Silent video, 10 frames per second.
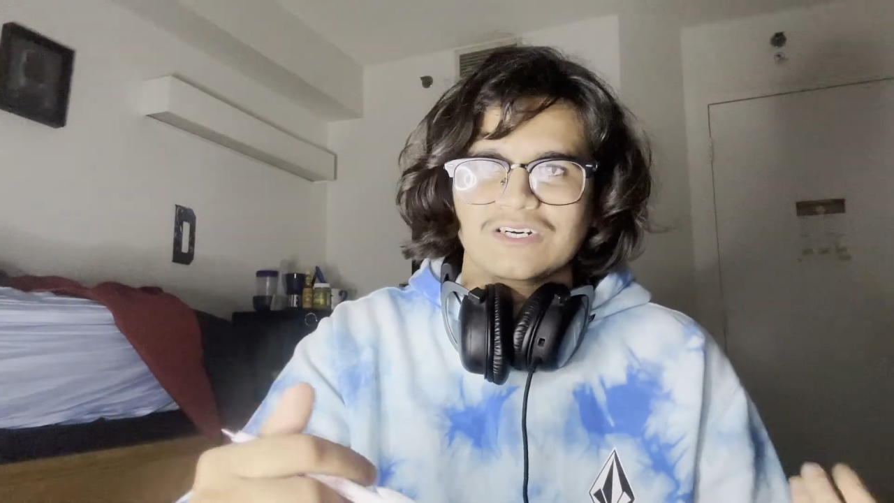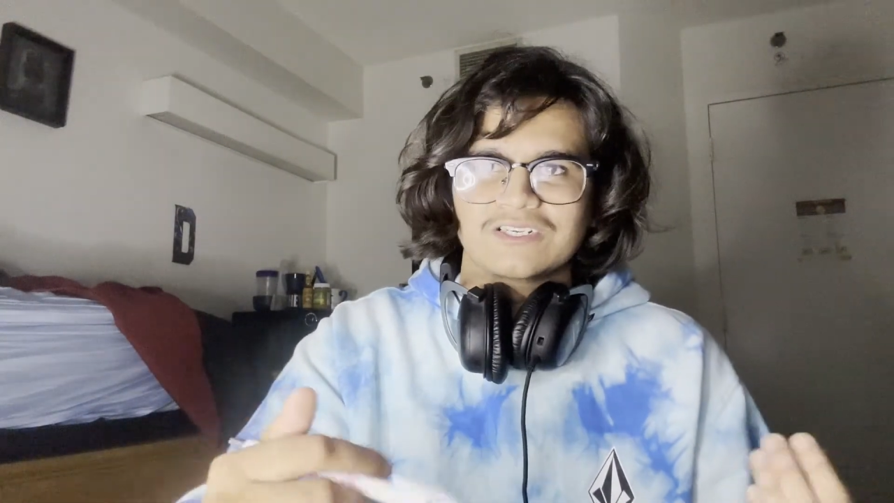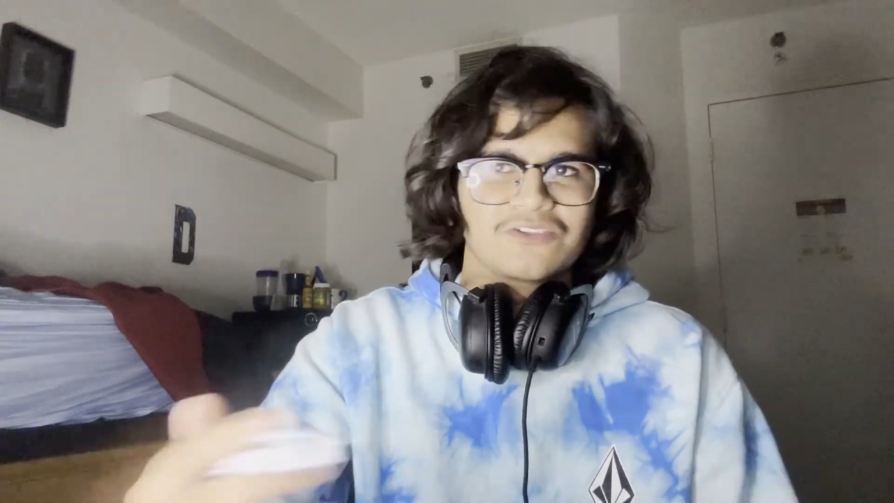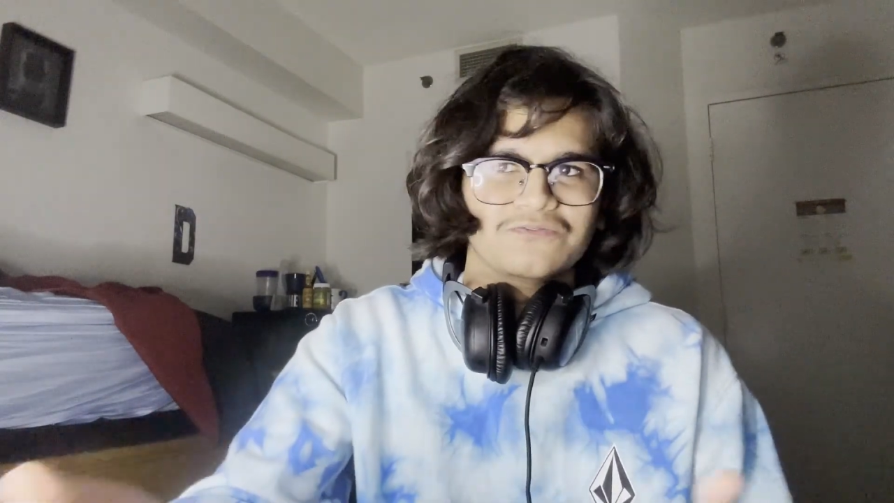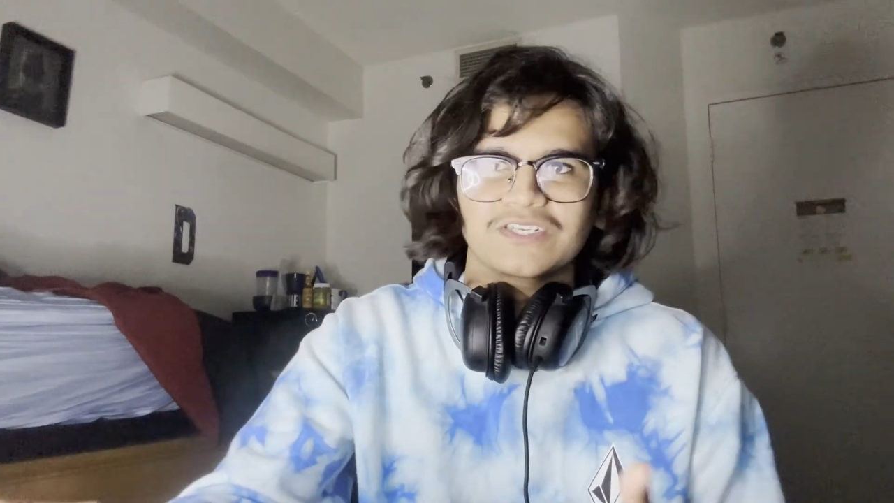
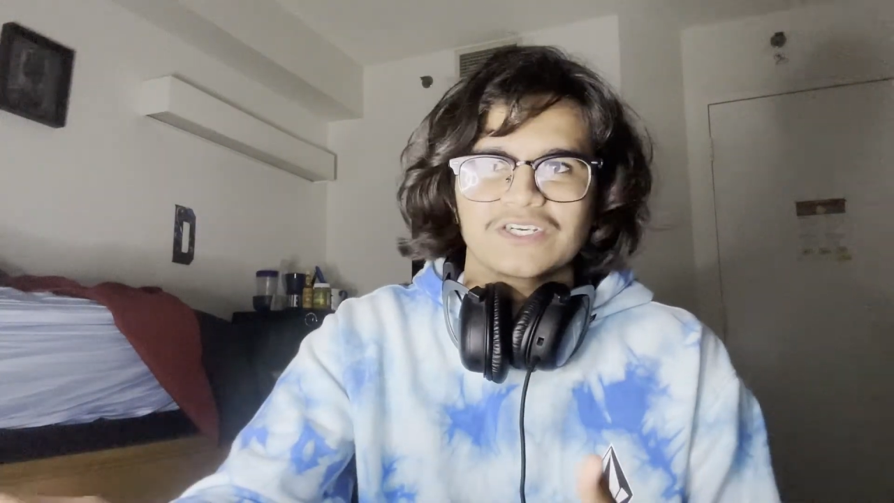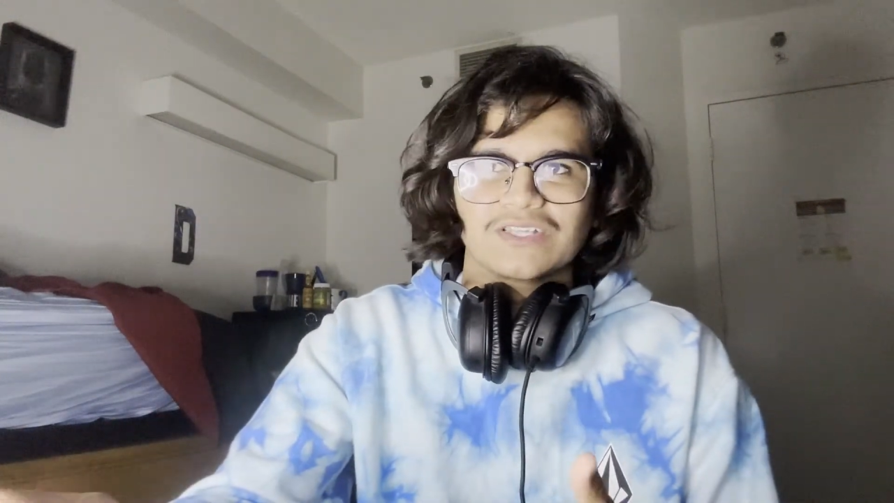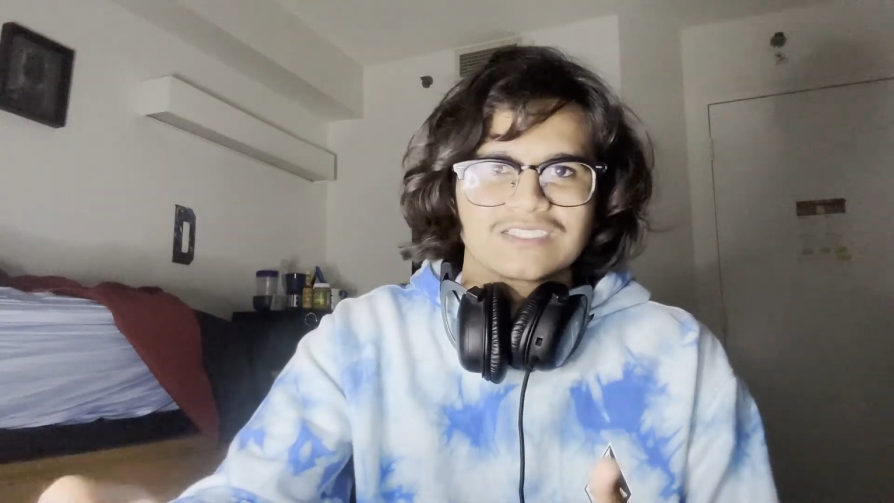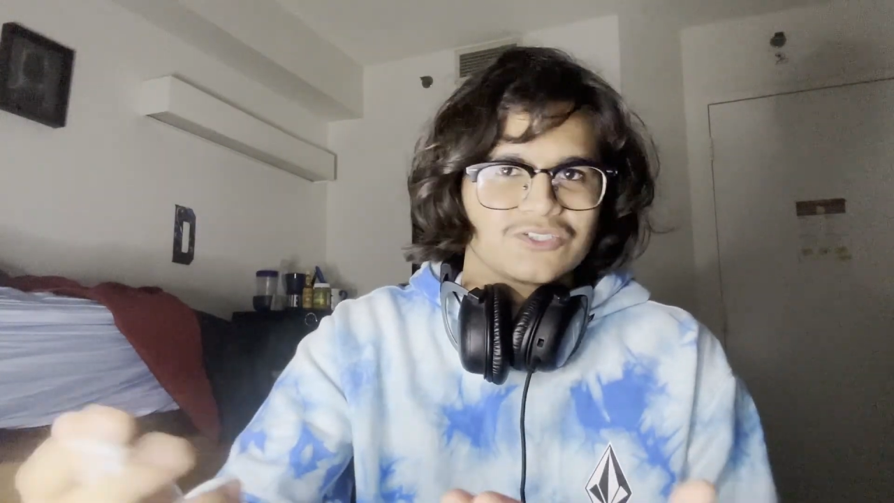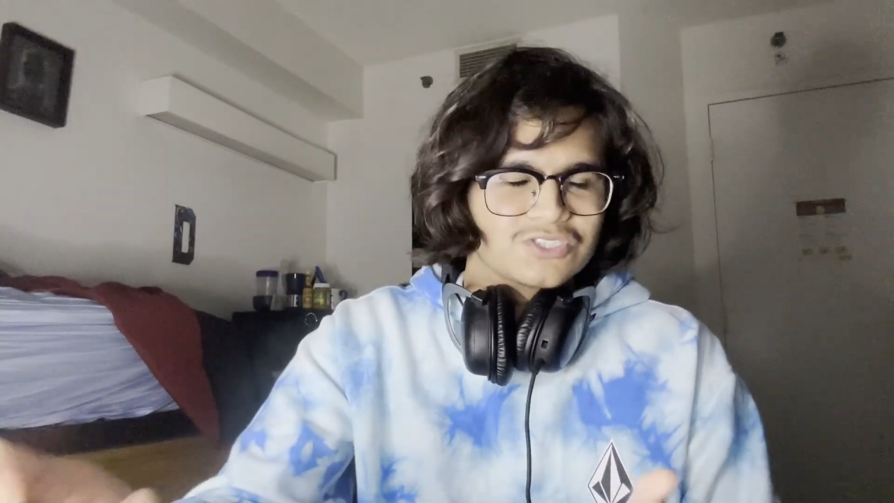Another video
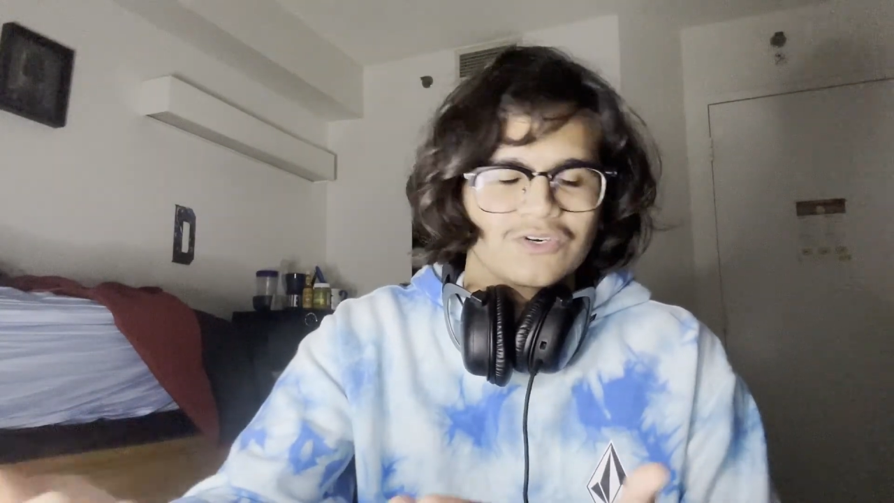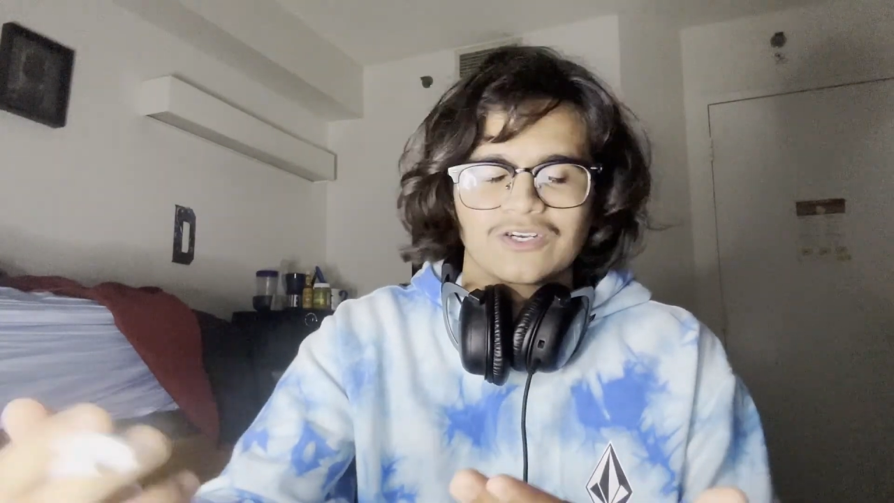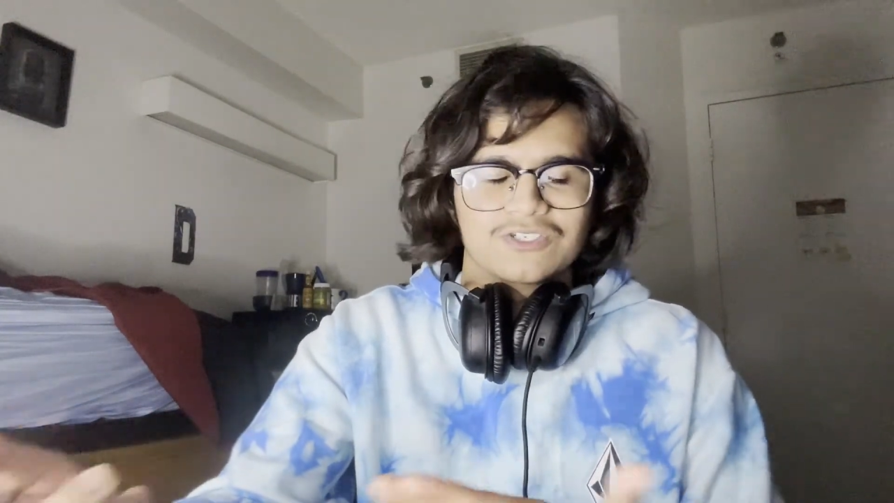that's also on her